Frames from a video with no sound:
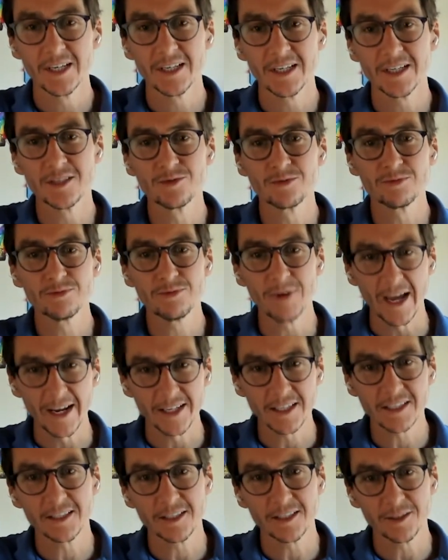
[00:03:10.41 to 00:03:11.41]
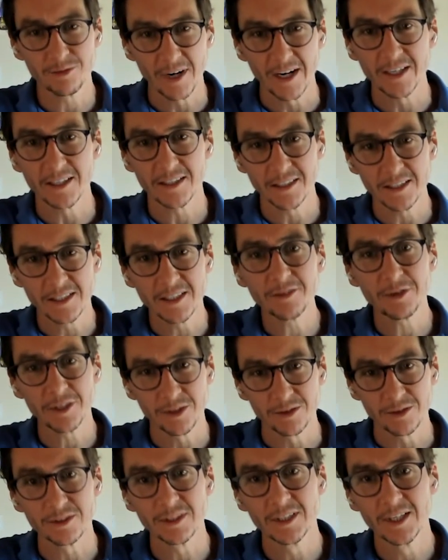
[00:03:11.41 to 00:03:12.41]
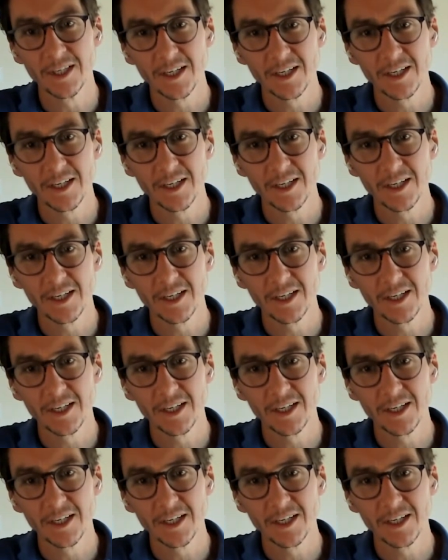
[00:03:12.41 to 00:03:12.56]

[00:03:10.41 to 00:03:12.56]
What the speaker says: is radically, radically difficult.